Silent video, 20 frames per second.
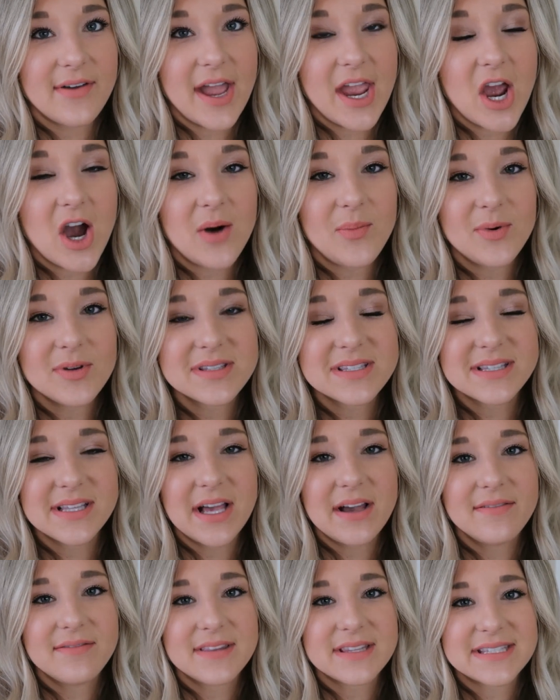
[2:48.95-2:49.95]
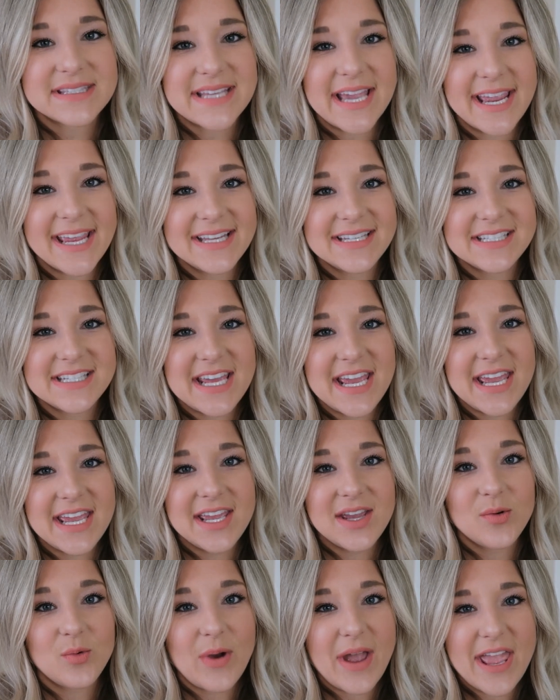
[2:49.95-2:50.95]
I almost love the second
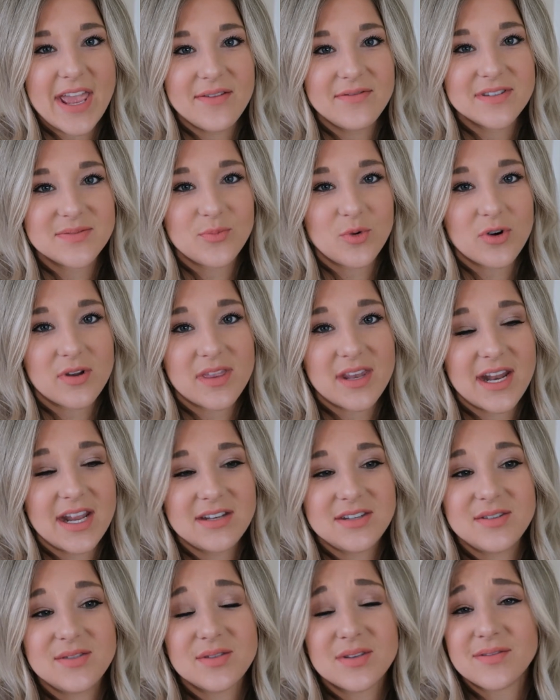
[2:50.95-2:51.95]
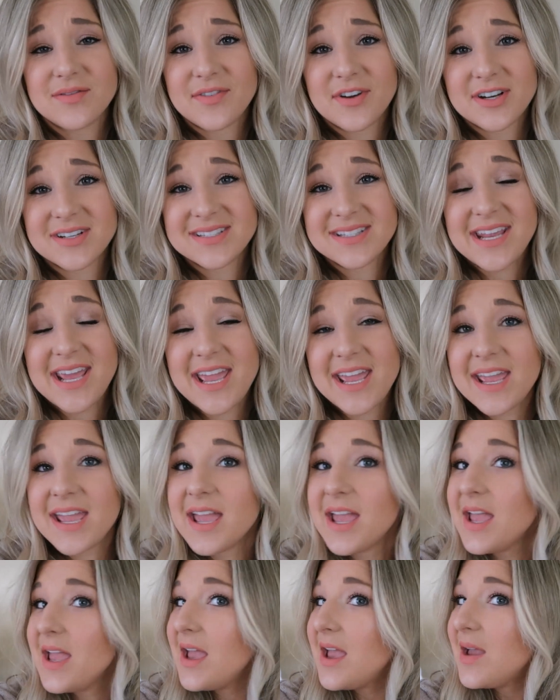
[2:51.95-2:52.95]
day waves more than I do the first day
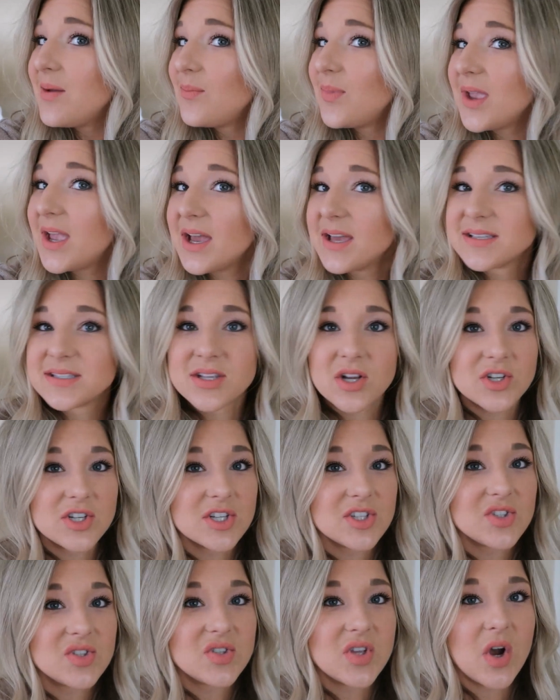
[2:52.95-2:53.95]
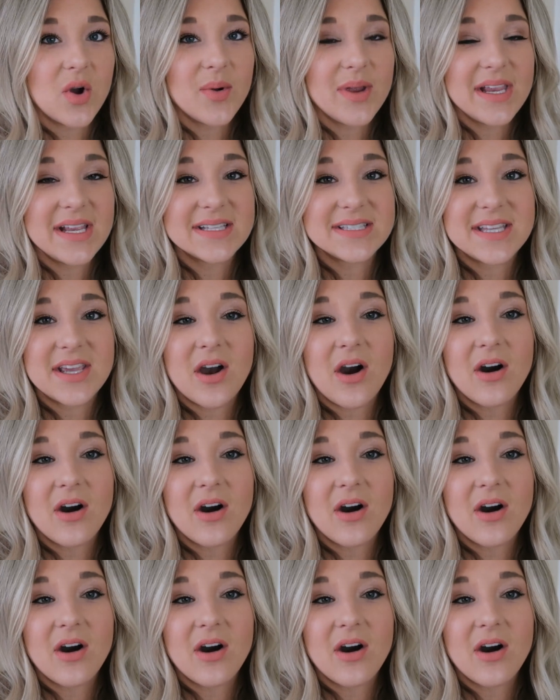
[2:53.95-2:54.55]
because they're just so easy.